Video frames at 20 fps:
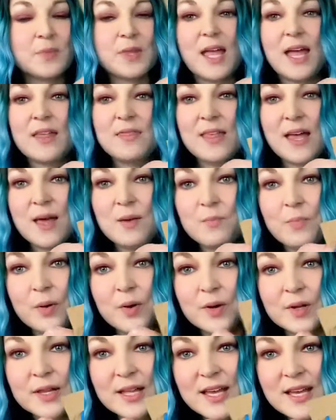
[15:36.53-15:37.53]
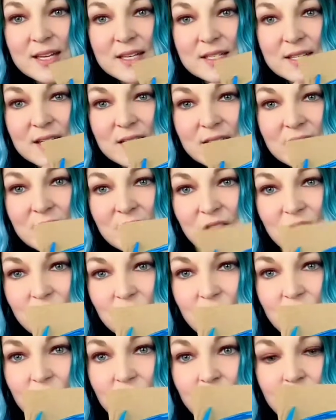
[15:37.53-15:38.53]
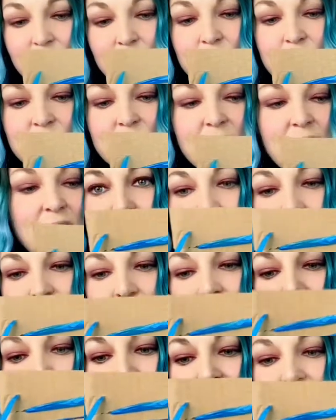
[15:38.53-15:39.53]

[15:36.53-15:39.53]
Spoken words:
and then pull it through. Oh.